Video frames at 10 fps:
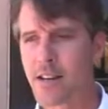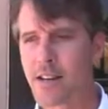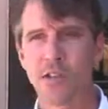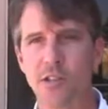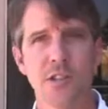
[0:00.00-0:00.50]

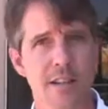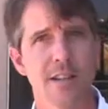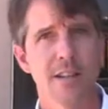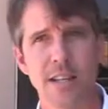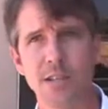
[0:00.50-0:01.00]
It
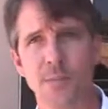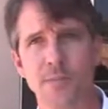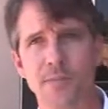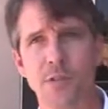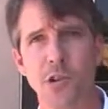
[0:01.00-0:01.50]
still is.
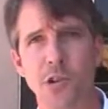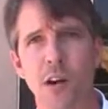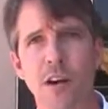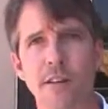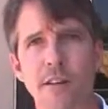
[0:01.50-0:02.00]

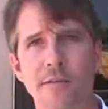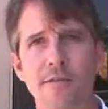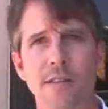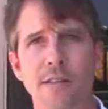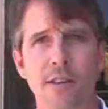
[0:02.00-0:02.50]
Chartoff,
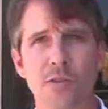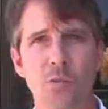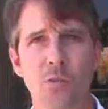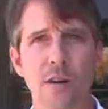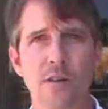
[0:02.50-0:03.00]
as
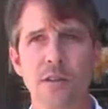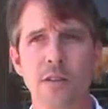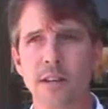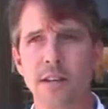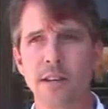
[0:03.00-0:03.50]
well,
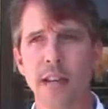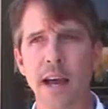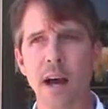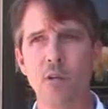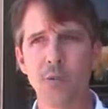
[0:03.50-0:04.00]

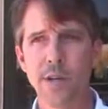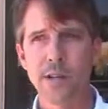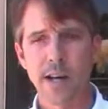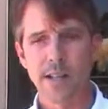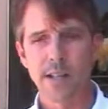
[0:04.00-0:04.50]
now
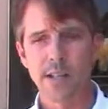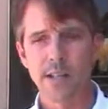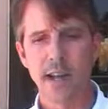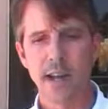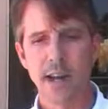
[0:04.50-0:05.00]

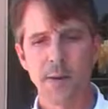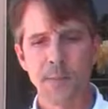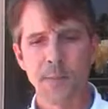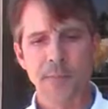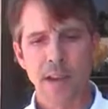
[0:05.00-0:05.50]
realizes that
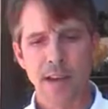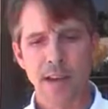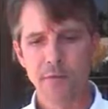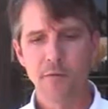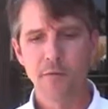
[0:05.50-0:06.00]

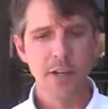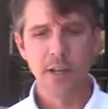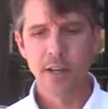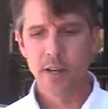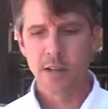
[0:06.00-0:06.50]

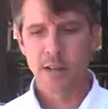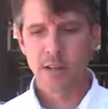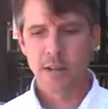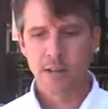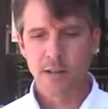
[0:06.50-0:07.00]
every
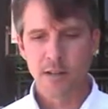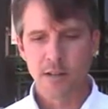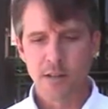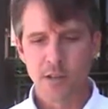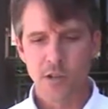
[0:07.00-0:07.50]

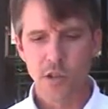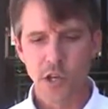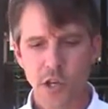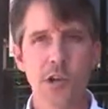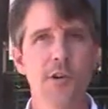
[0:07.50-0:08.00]

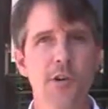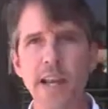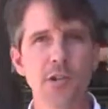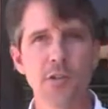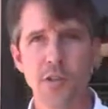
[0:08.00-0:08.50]
security
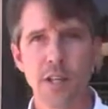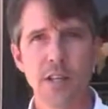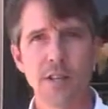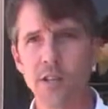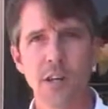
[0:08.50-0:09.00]
agency
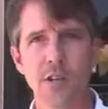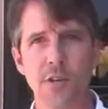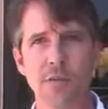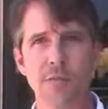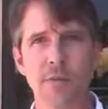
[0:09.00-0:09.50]
in this
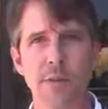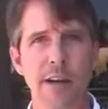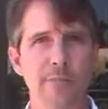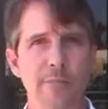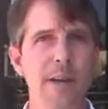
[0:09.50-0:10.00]
country, from the
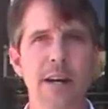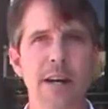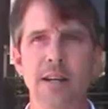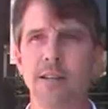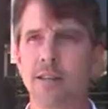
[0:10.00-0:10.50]

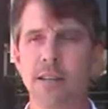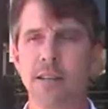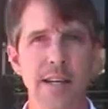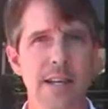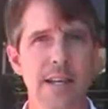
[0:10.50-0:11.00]
FBI to the
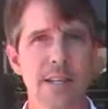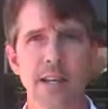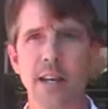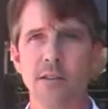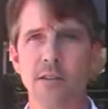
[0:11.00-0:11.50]

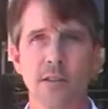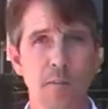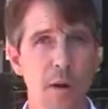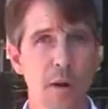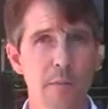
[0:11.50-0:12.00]
NSA to the
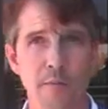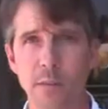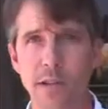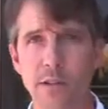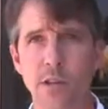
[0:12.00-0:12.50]
Department of
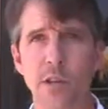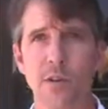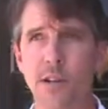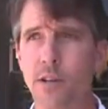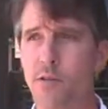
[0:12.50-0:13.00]
Homeland
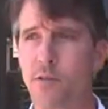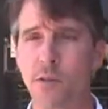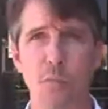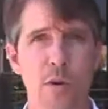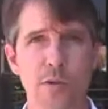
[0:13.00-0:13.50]
Security to
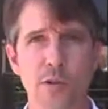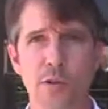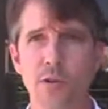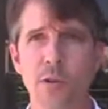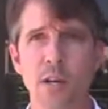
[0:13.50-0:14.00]
the Border
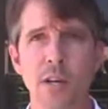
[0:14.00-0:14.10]
Patrol,